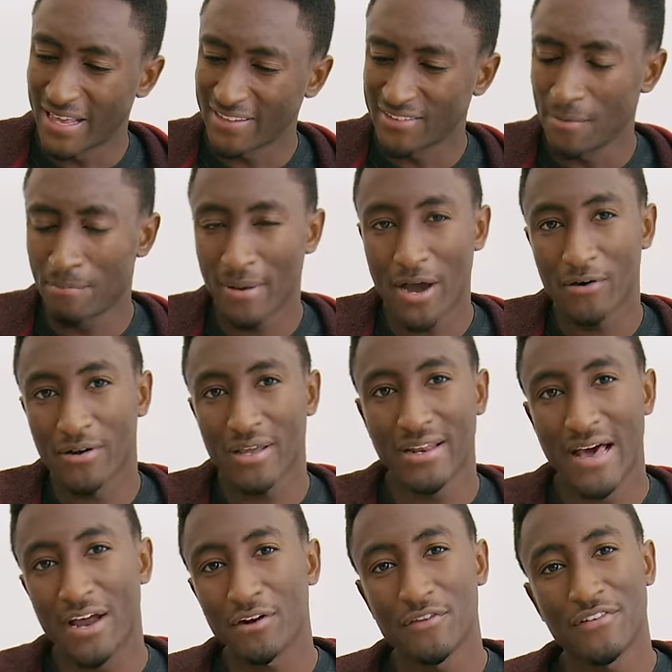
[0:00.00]
that's about it.
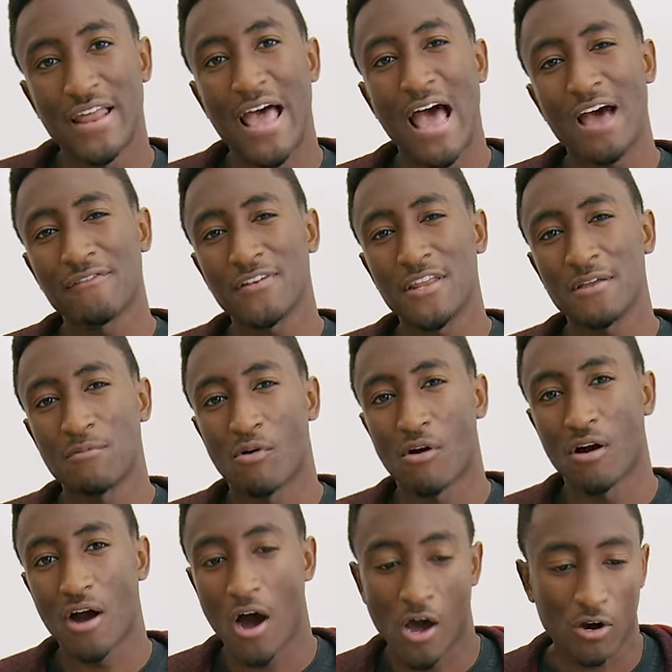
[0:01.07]
I don't even have any
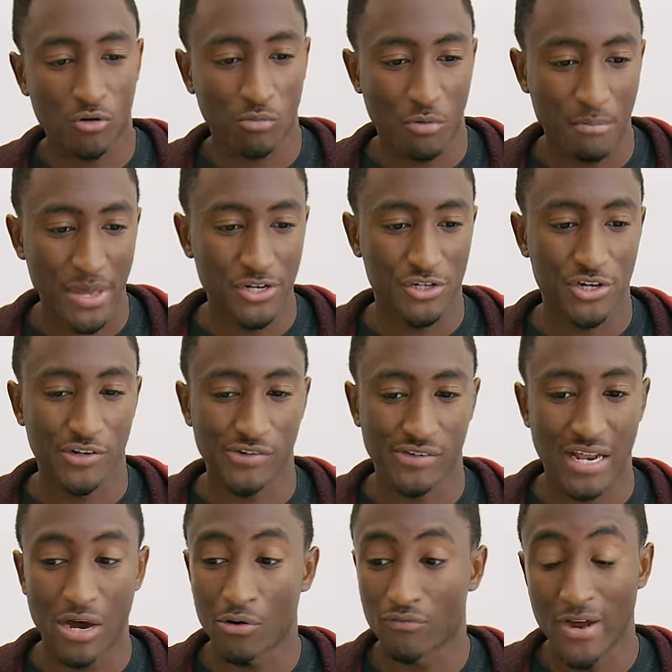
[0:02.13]
more honorable mentions
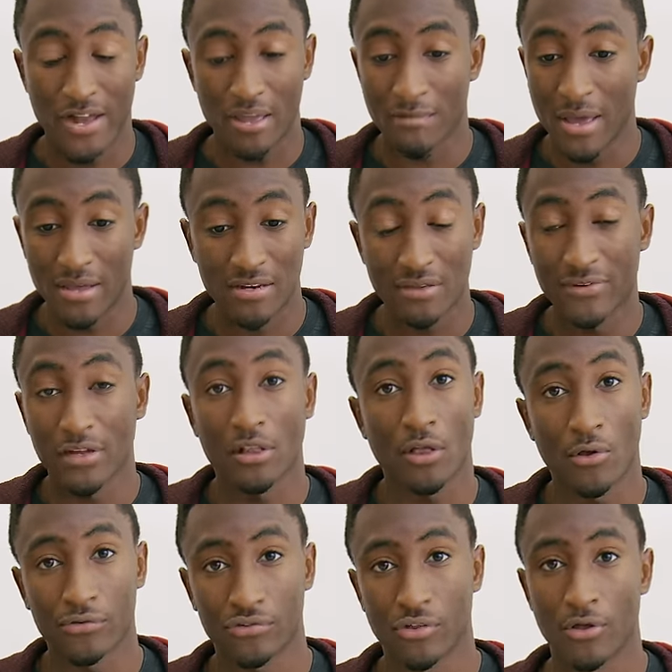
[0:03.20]
that I would recommend, even
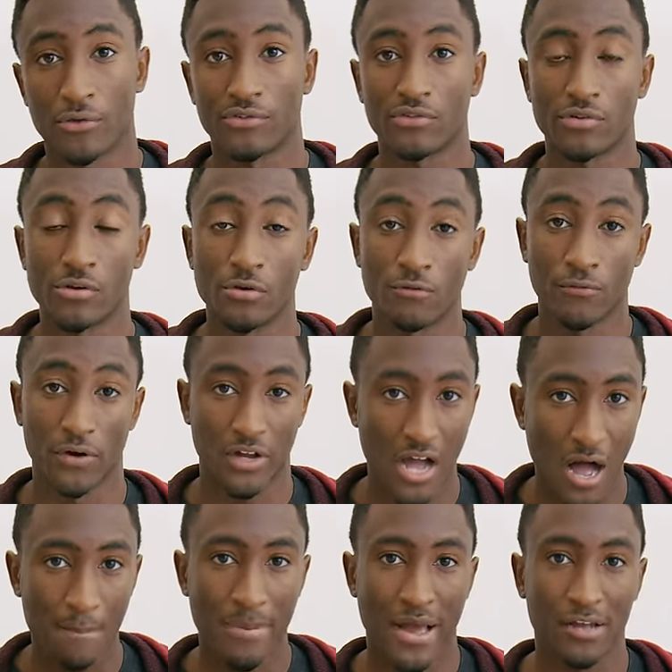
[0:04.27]
close to those two, for
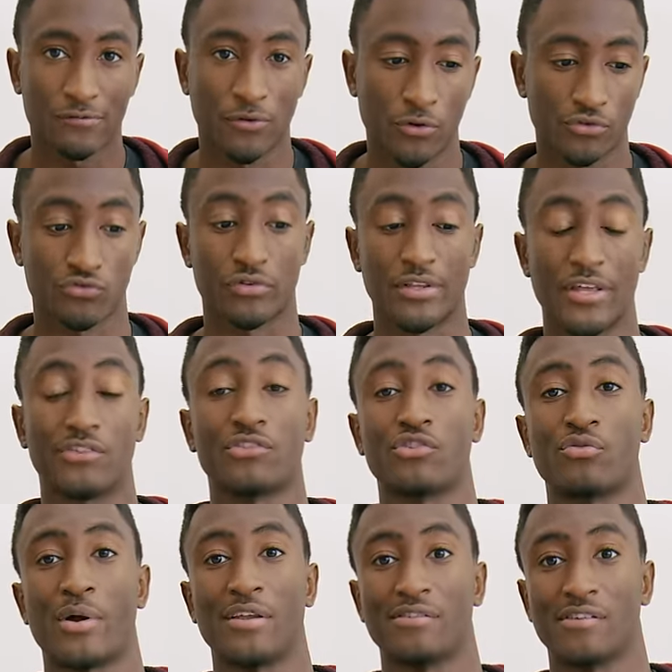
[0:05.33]
compact phones released in
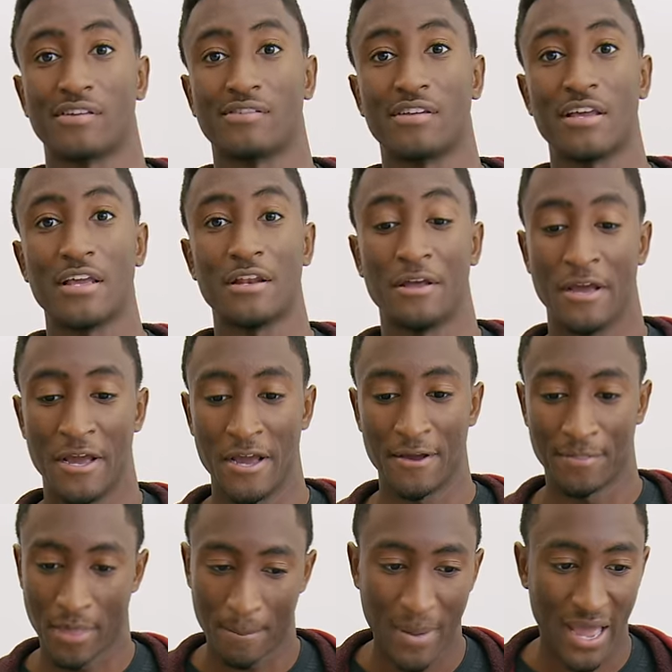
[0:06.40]
2016
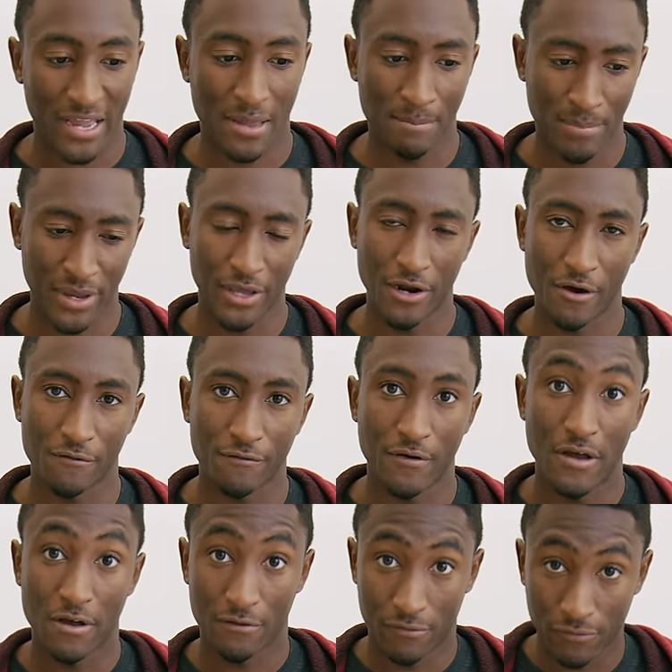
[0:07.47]
that pack a big enough
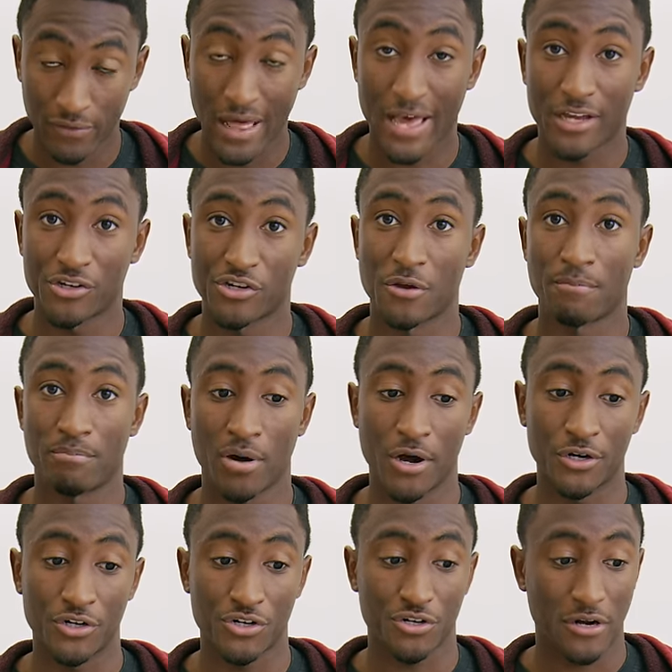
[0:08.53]
flagship
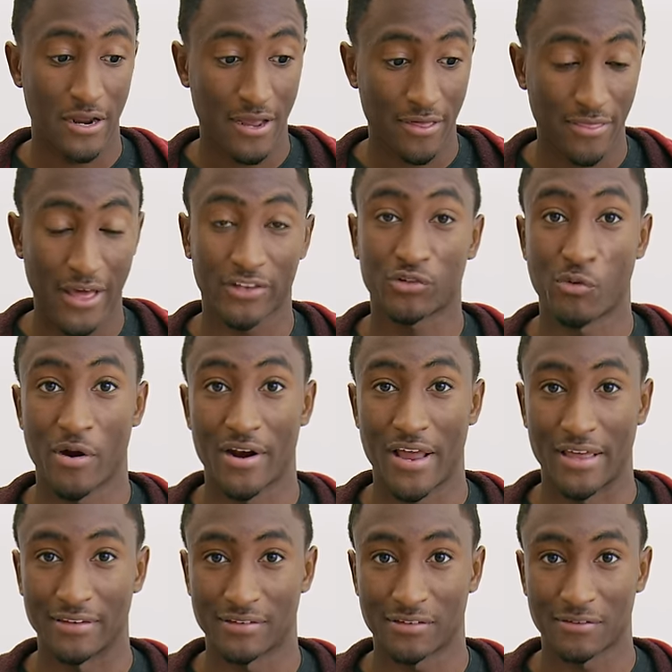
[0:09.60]
punch. That's where it ends.